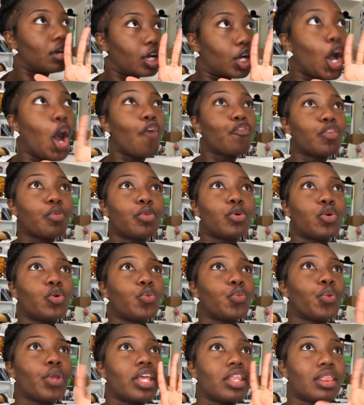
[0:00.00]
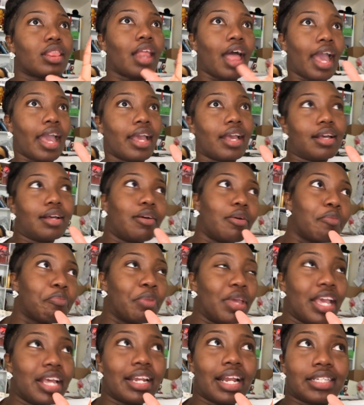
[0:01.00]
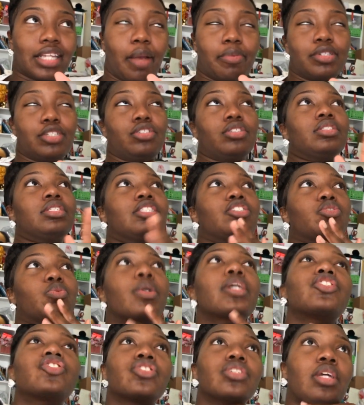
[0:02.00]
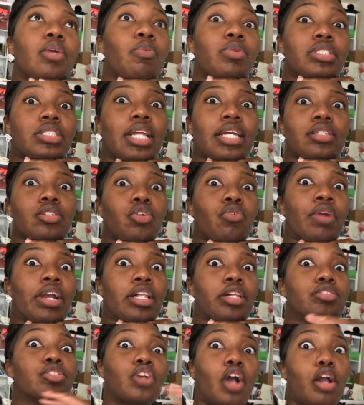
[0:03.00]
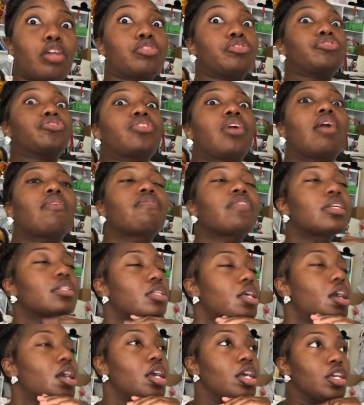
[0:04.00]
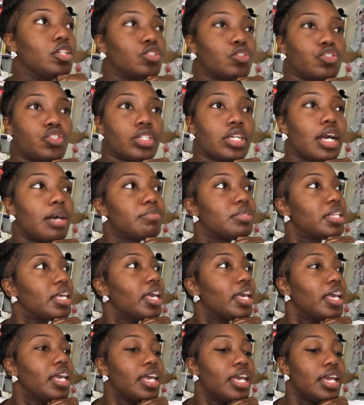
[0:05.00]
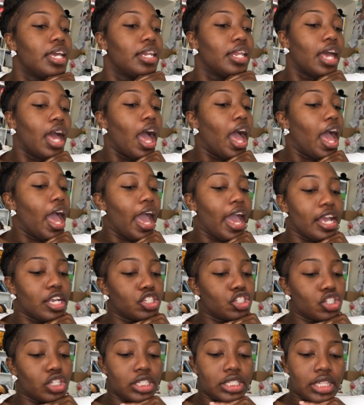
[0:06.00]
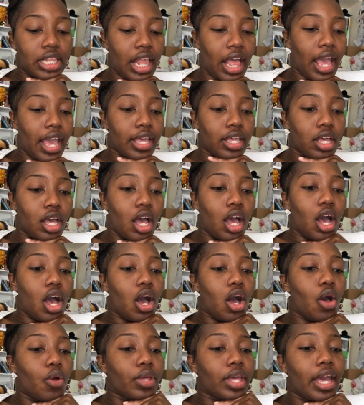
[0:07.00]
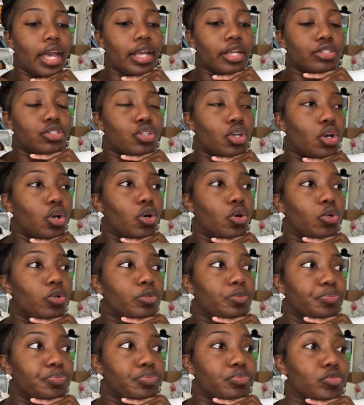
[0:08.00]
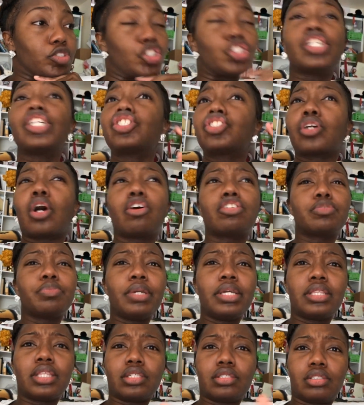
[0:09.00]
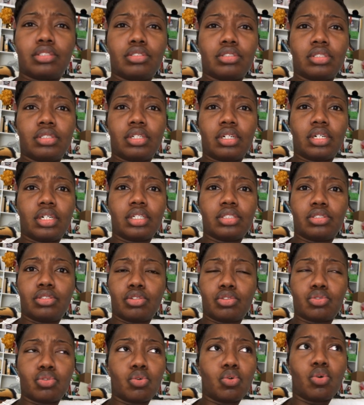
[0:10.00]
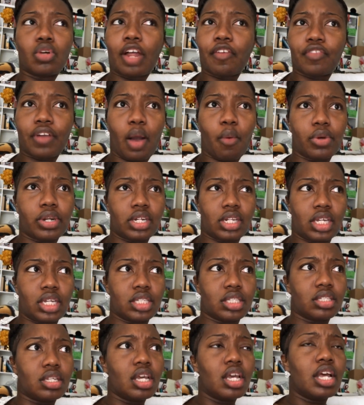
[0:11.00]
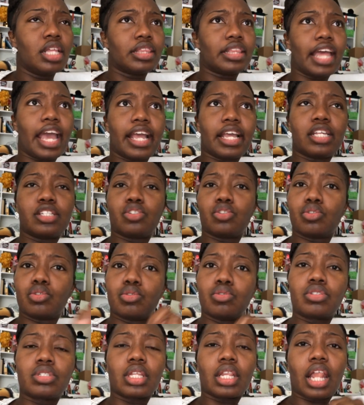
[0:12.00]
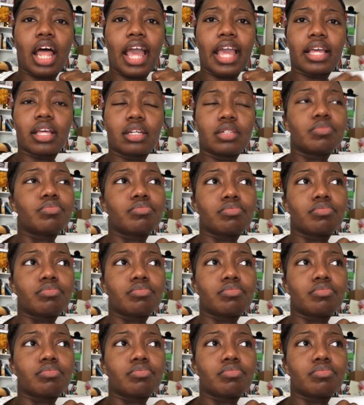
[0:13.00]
comfortable with like being in that type of situation. It wasn't like your regular doctor's office. So she comes in and she's like, okay, so she shows me the tool, I forgot what it is, that is used to like,